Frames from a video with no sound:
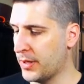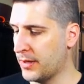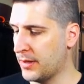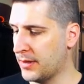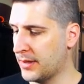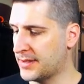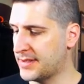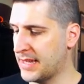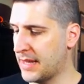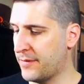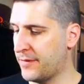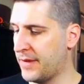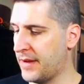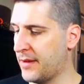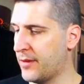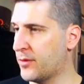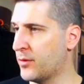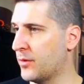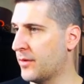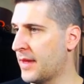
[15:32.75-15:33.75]
let's
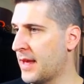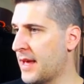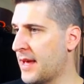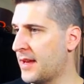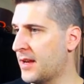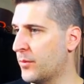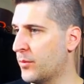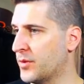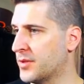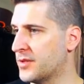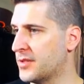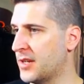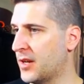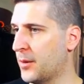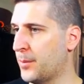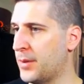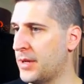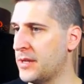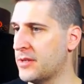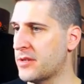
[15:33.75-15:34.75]
F8 through that, and we'll see our
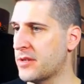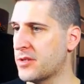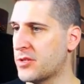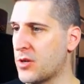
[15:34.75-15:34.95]
pieces.